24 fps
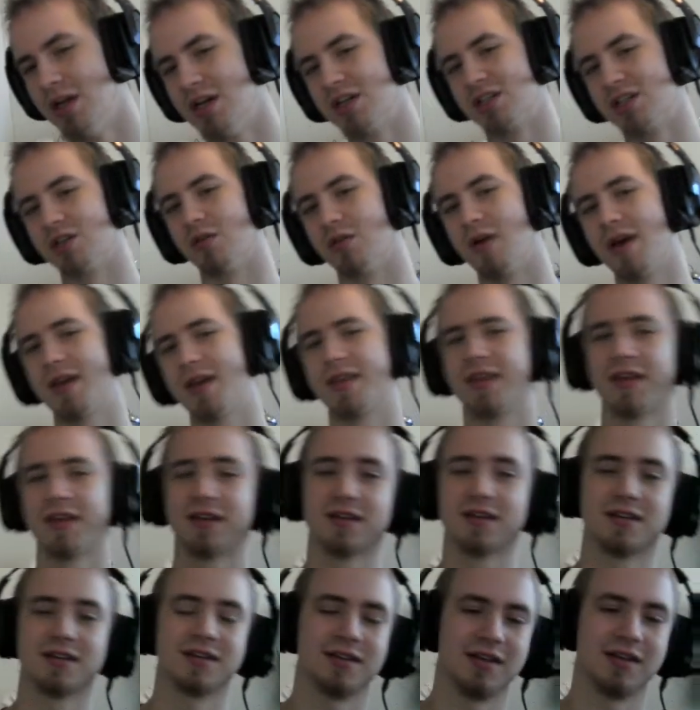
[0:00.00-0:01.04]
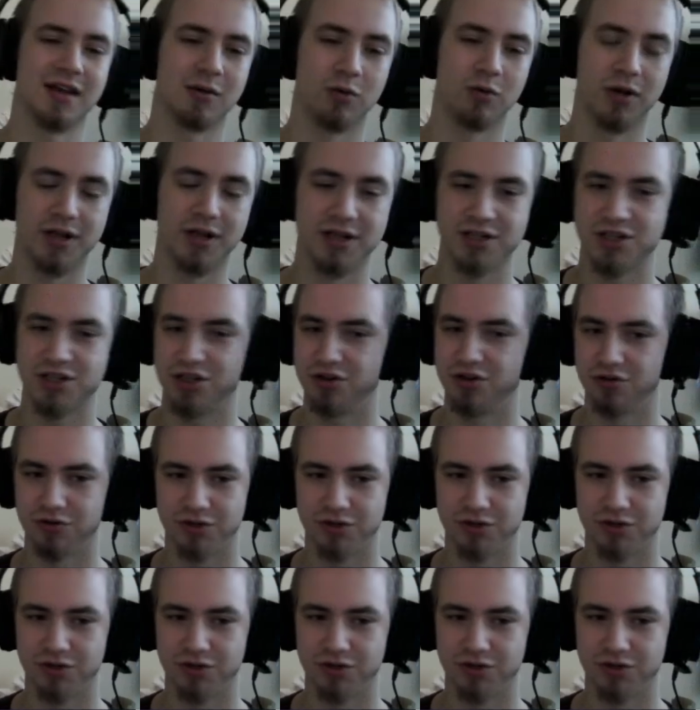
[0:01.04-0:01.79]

So I think they will introduce